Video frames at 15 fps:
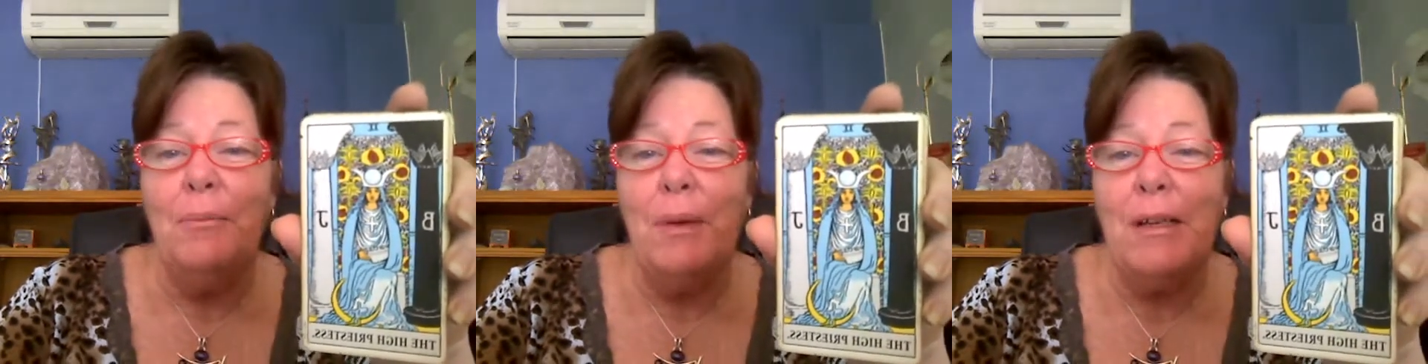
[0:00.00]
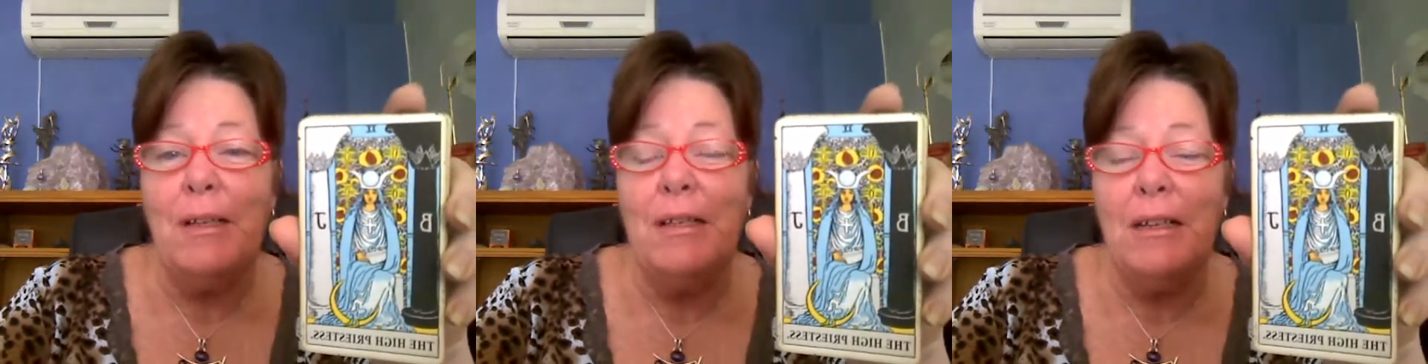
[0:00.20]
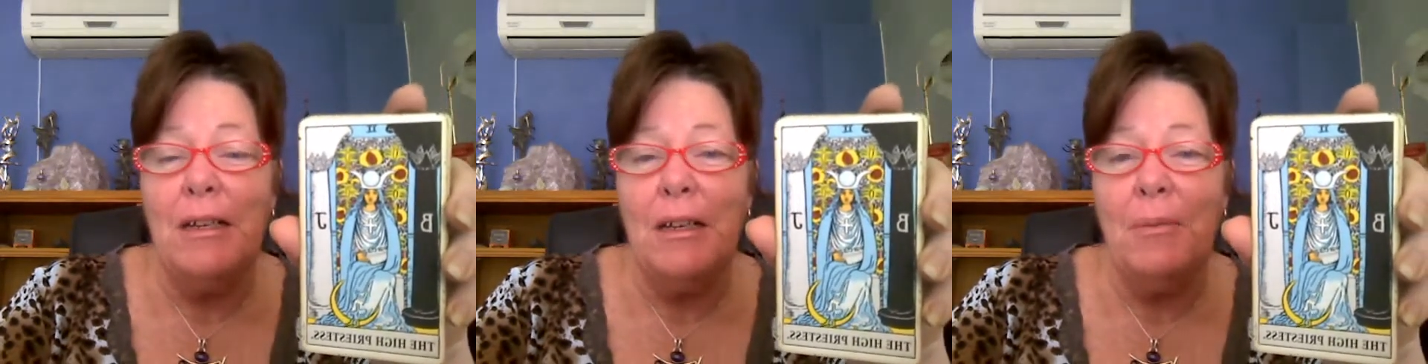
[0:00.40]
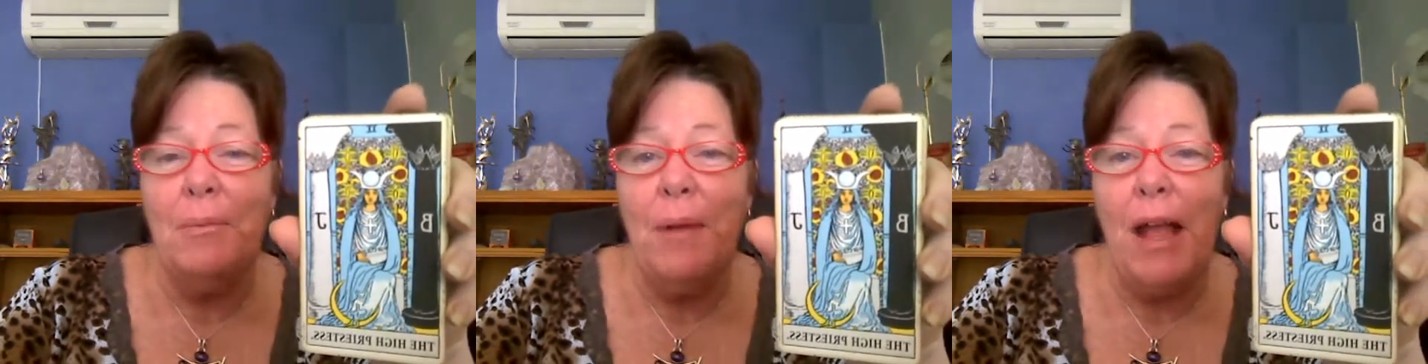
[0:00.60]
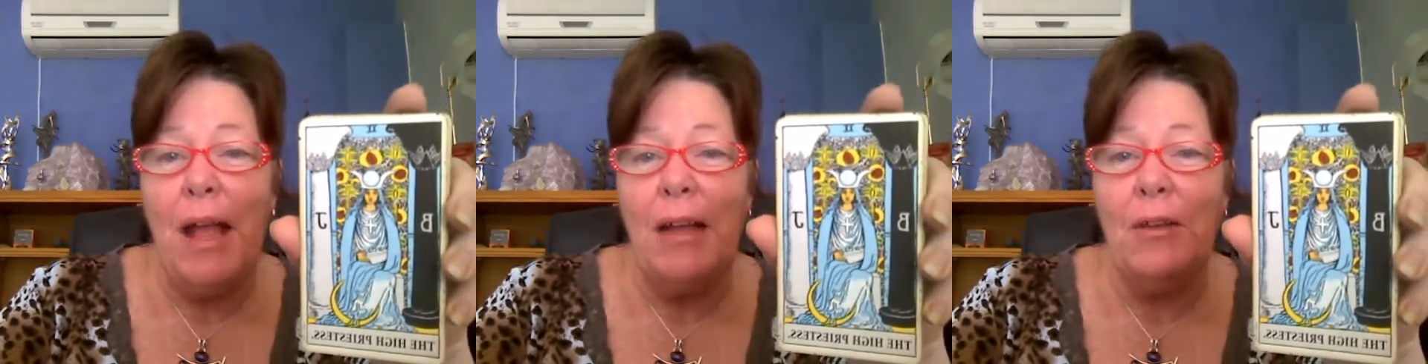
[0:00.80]
By
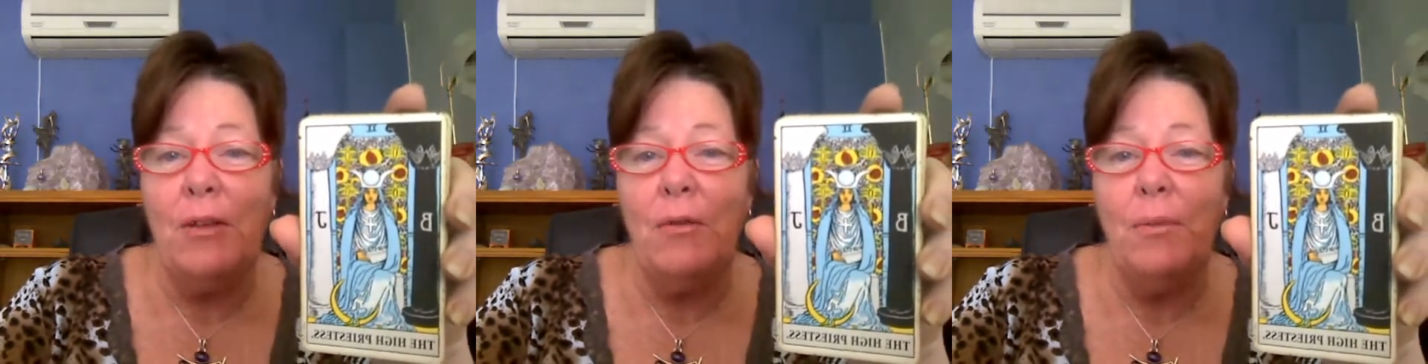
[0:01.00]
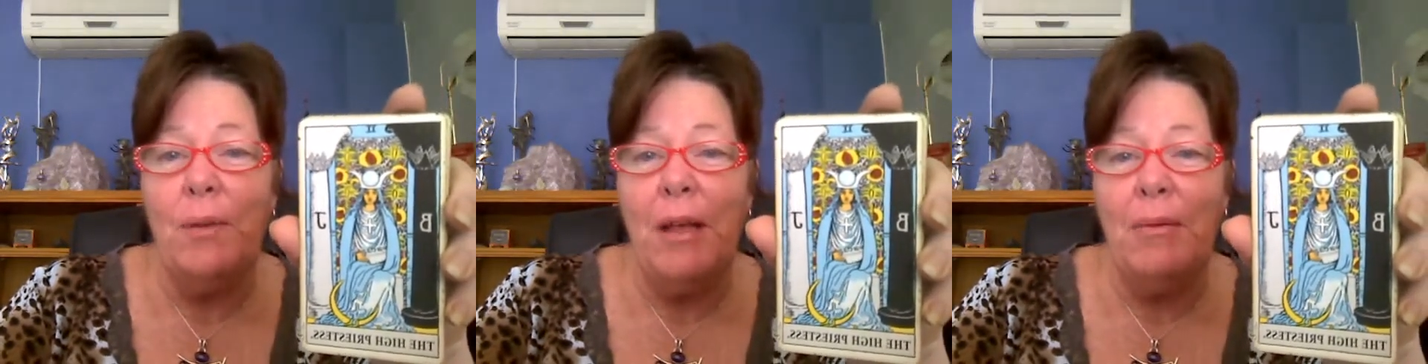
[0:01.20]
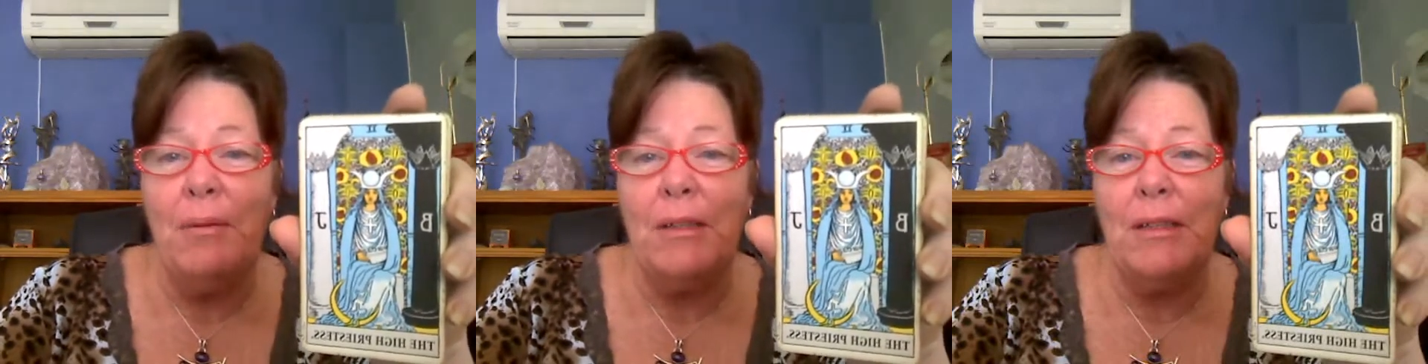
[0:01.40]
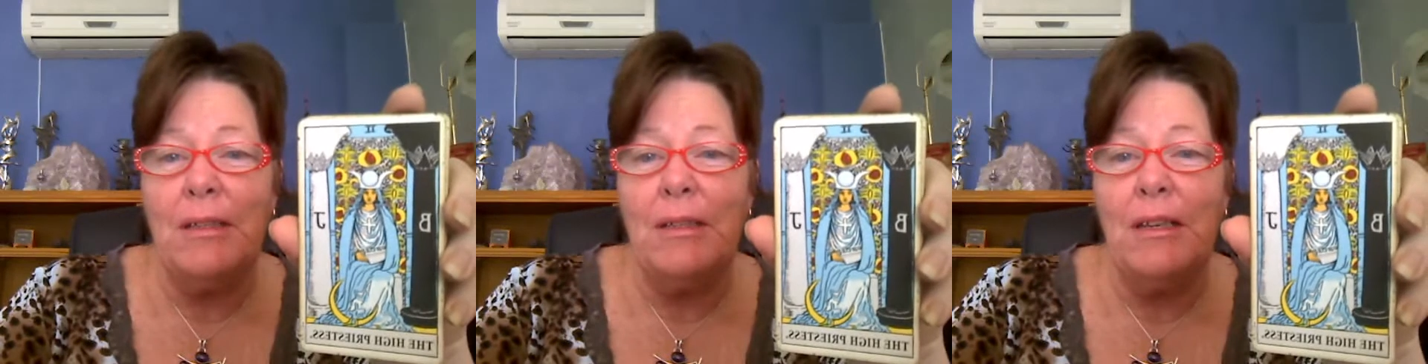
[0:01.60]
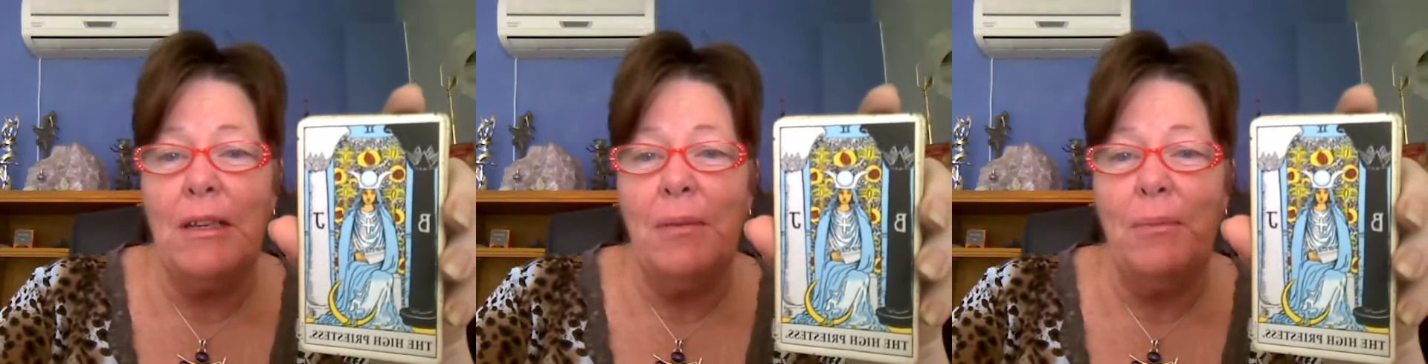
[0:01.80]
sitting back, you'll be able to
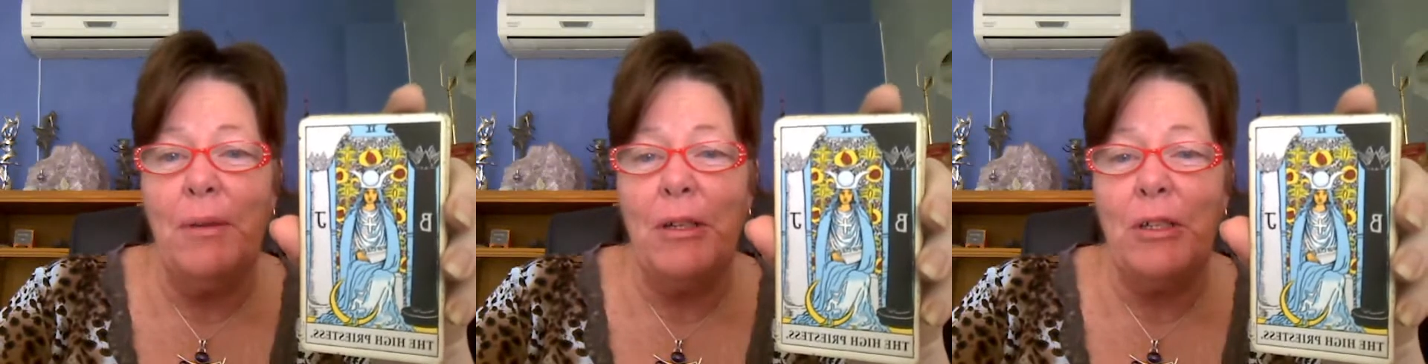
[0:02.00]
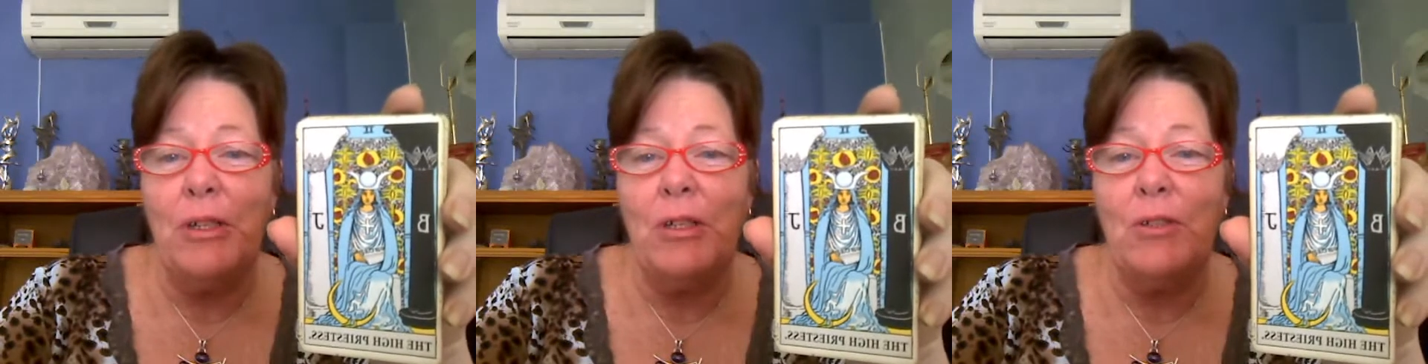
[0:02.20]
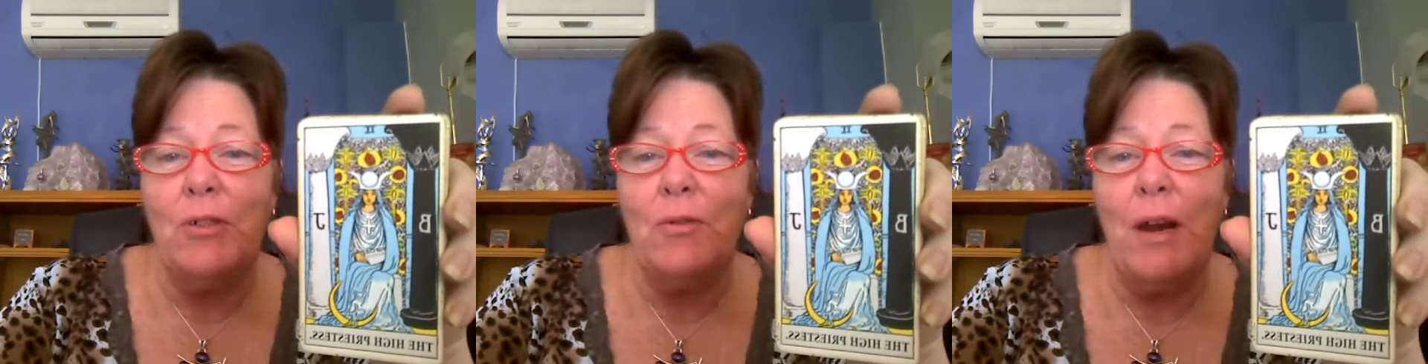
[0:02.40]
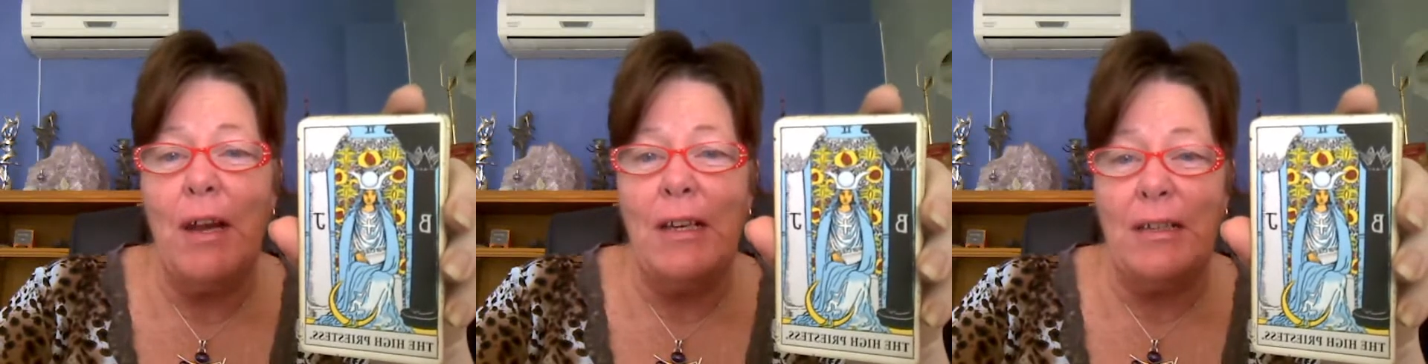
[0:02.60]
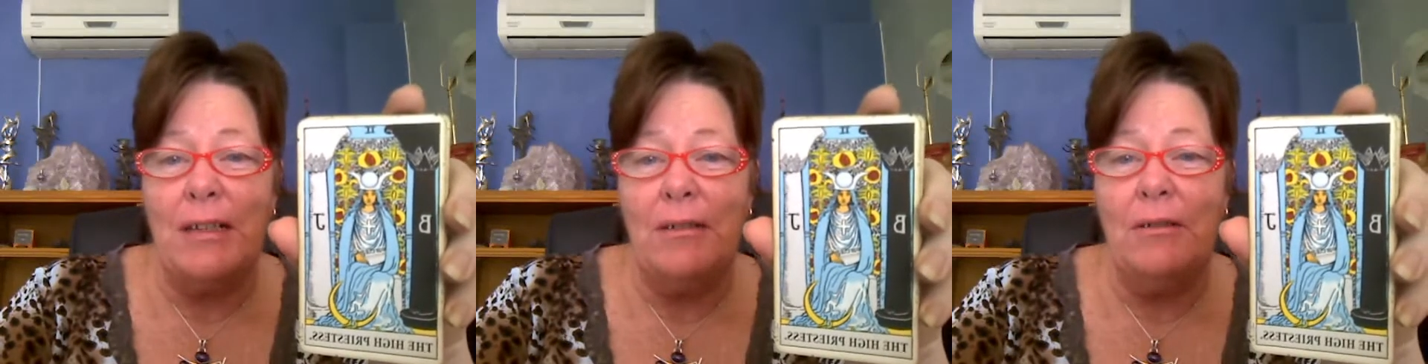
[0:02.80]
see a much
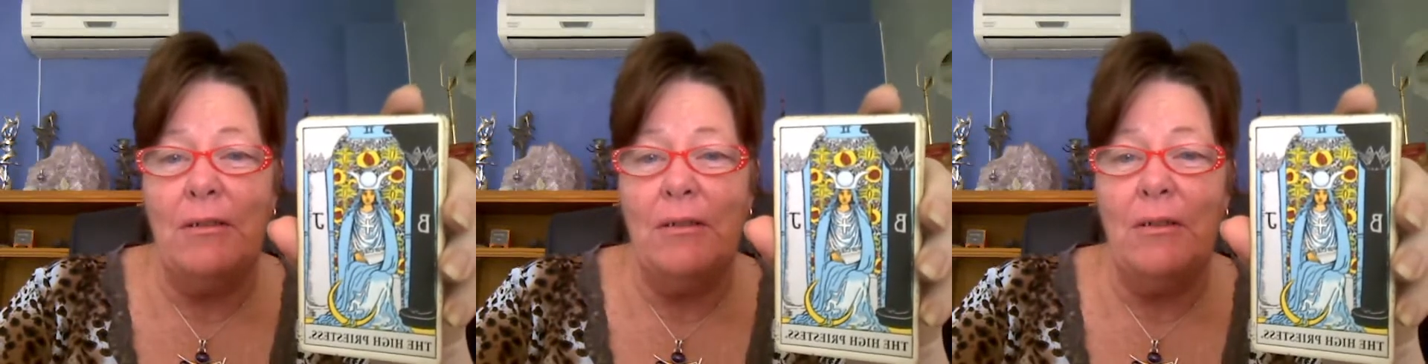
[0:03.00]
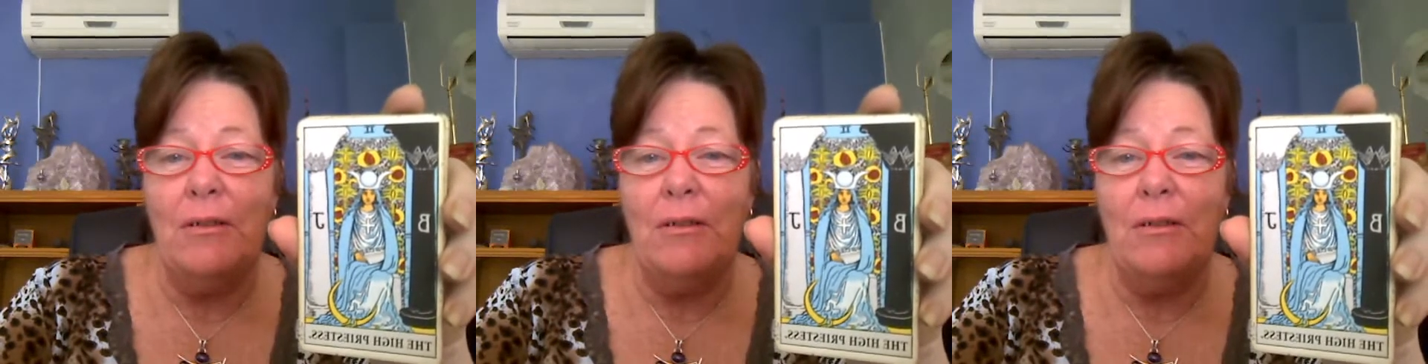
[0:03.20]
straighter